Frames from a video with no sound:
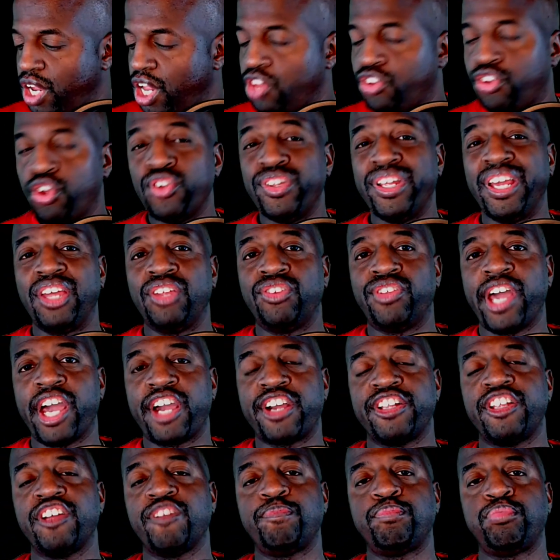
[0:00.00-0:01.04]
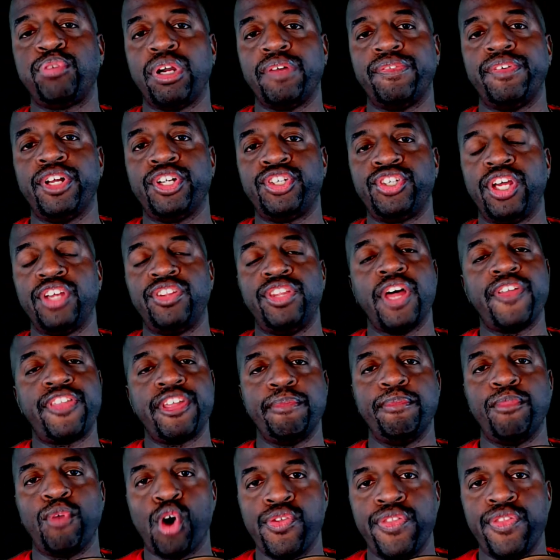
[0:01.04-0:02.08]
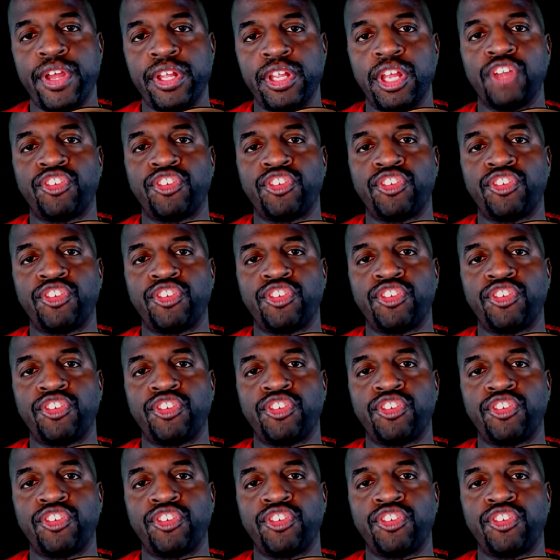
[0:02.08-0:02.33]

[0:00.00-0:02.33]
And so the executive privilege is nothing more than